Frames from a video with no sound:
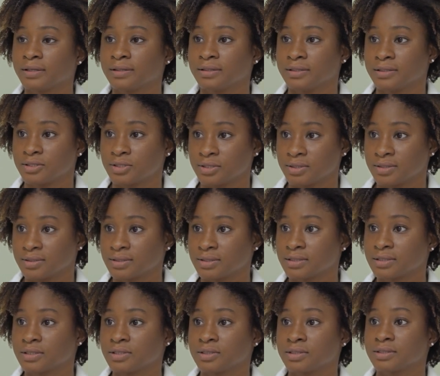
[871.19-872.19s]
conditions,
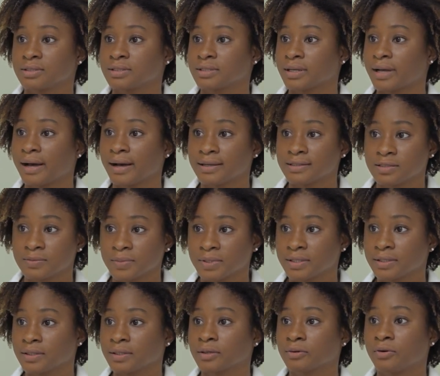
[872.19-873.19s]
such as
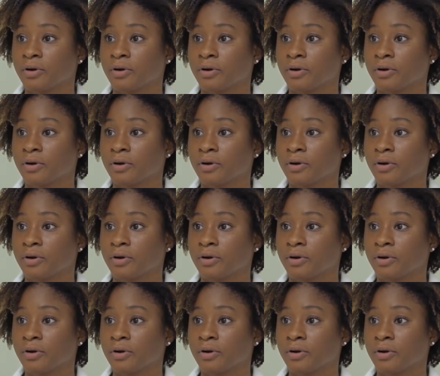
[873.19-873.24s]
asthma,